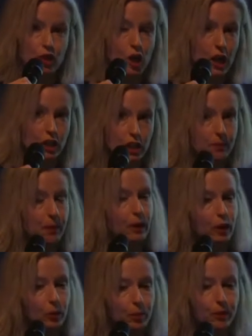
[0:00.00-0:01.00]
trashy
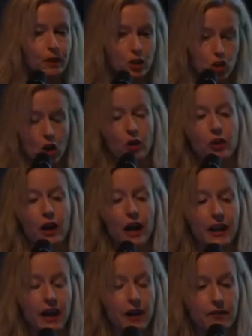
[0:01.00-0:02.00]
pulp genre
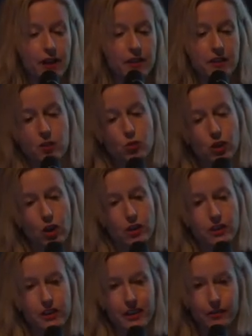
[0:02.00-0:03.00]
and have that
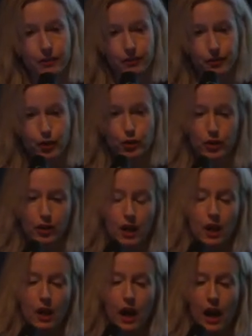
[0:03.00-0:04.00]
disregarded even further.
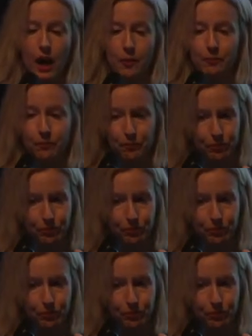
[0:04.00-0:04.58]
Um,